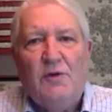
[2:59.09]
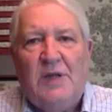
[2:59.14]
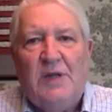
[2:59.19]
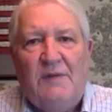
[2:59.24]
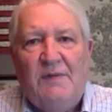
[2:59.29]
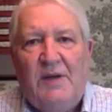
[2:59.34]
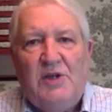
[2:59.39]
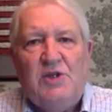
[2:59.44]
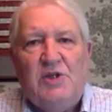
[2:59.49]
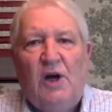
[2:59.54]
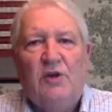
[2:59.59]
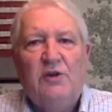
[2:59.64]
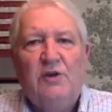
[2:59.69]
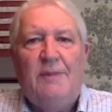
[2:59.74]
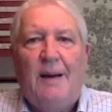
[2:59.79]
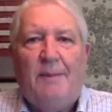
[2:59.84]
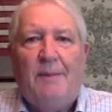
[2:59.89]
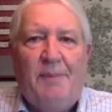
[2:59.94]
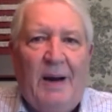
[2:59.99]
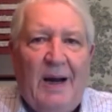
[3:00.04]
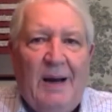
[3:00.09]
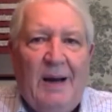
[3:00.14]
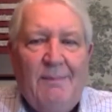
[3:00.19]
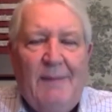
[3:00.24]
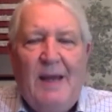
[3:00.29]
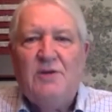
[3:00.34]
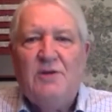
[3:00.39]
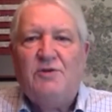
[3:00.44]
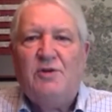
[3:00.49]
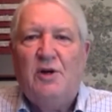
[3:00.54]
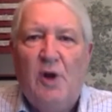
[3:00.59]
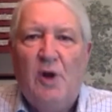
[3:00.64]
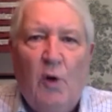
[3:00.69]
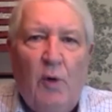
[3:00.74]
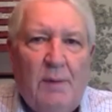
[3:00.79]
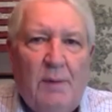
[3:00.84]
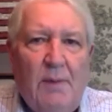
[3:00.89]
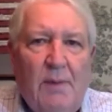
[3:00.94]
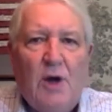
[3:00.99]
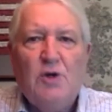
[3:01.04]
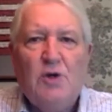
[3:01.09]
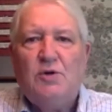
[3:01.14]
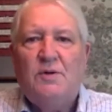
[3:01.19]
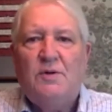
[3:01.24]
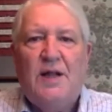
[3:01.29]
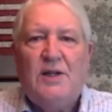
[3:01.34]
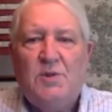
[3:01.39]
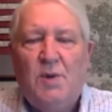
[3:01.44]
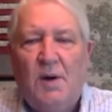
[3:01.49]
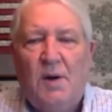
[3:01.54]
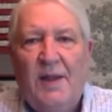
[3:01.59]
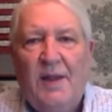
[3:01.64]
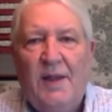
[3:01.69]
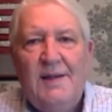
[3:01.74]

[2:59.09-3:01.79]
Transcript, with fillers: TV shows about Perry Mason and Owen Marshall and that sort of thing.